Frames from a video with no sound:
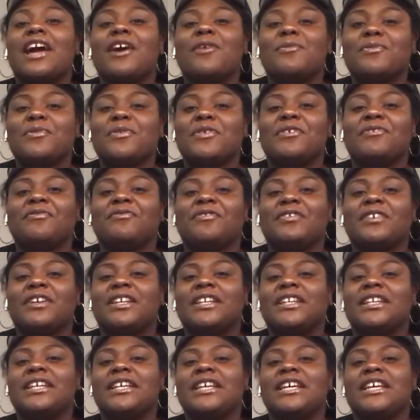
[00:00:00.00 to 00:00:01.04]
now
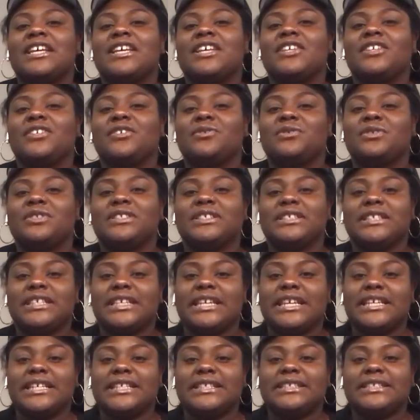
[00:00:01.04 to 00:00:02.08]
boyfriend used to
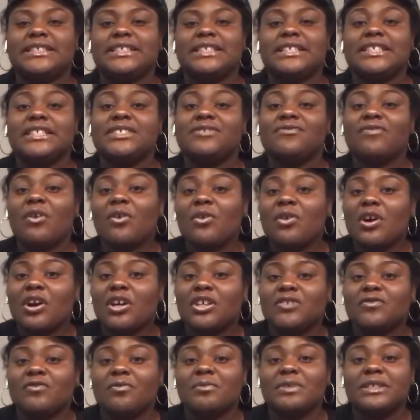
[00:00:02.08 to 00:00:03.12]
get these phone
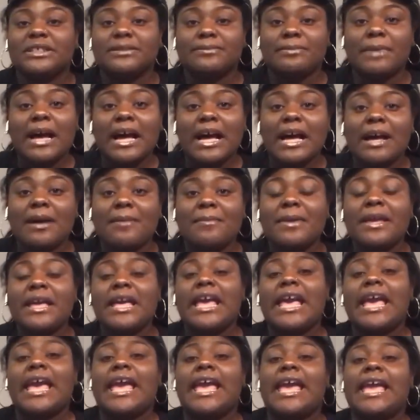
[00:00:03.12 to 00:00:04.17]
calls from his mom,
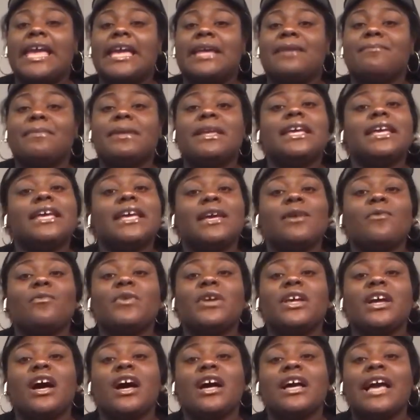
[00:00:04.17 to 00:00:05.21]
and me and him,
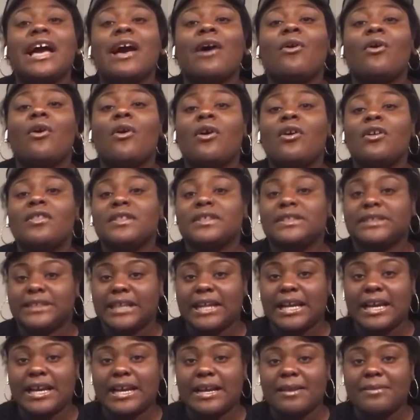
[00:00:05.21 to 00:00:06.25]
we hung out all the
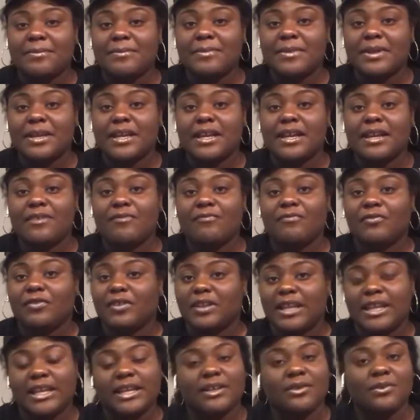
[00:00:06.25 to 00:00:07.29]
time for
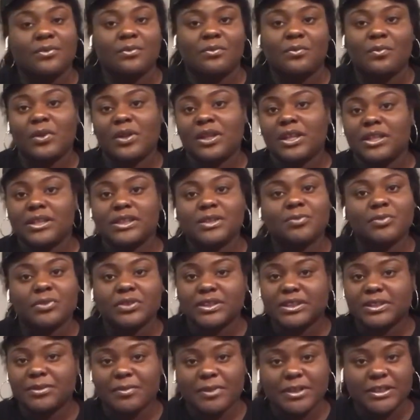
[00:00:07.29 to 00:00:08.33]
like one of the spring
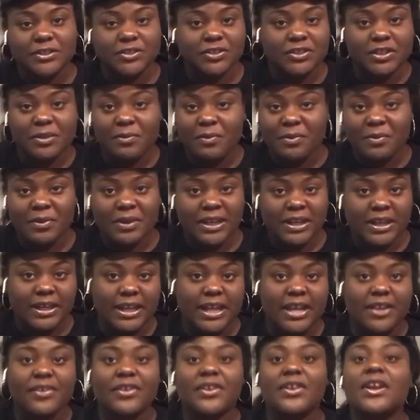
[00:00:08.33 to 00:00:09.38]
semesters that we were there
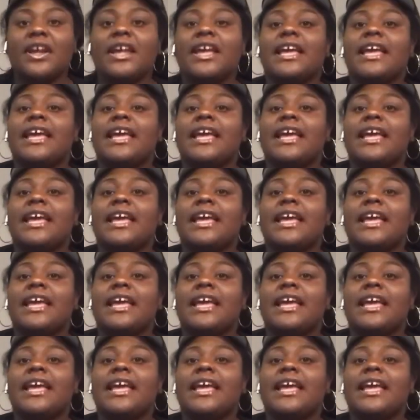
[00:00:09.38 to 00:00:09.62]
together.